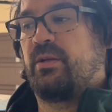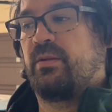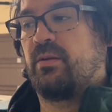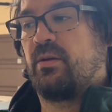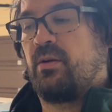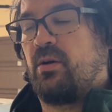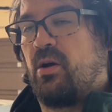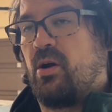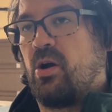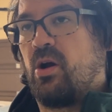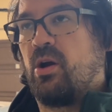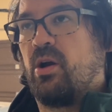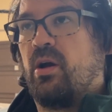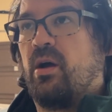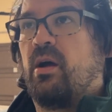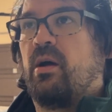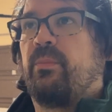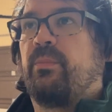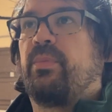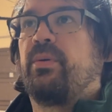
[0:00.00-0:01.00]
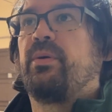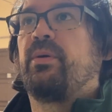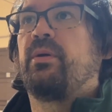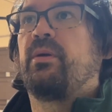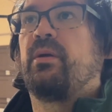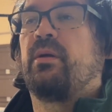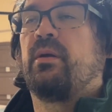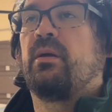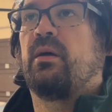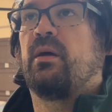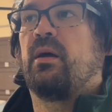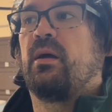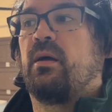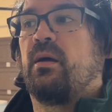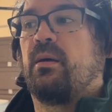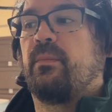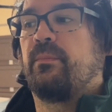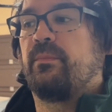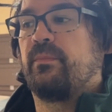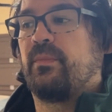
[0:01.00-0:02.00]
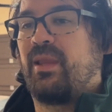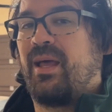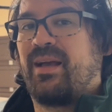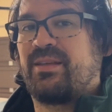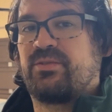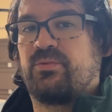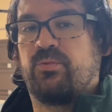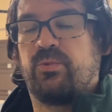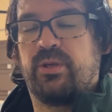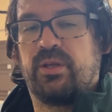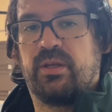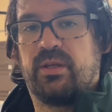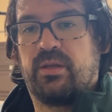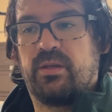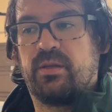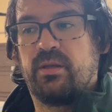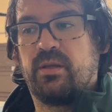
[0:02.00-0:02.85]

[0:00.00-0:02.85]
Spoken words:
the car up last week.